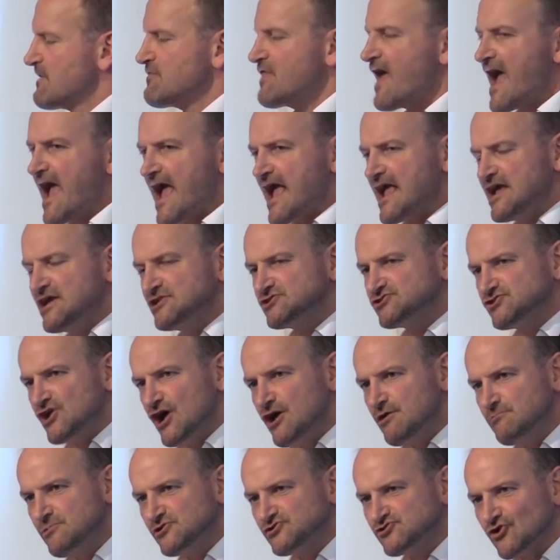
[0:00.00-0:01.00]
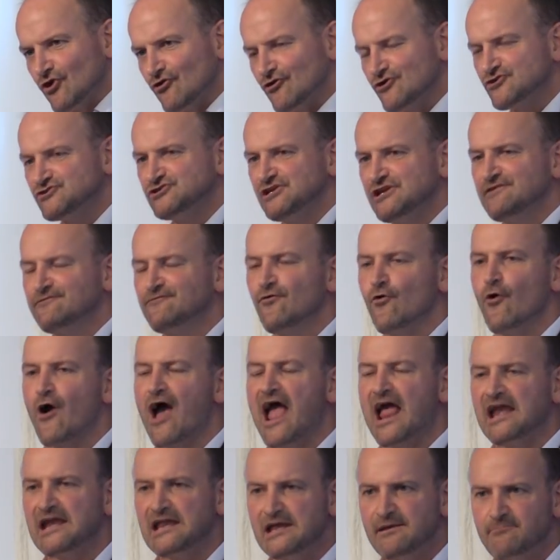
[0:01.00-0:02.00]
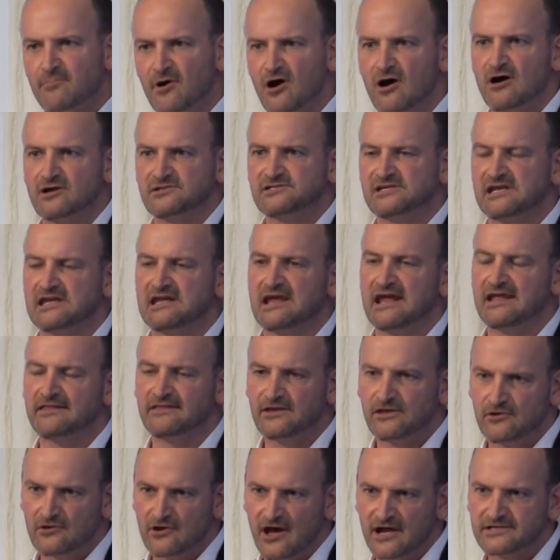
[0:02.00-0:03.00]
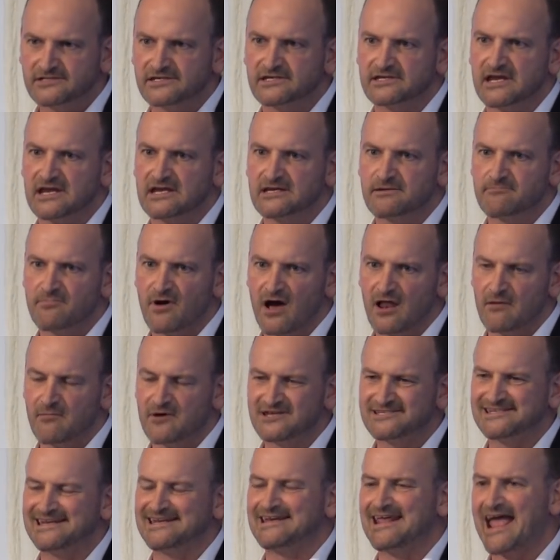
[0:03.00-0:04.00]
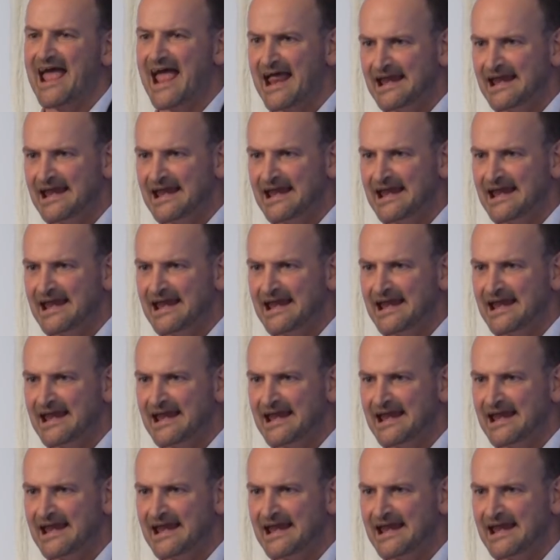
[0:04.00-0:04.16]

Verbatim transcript: There is no majority for any party in the United Kingdom Parliament in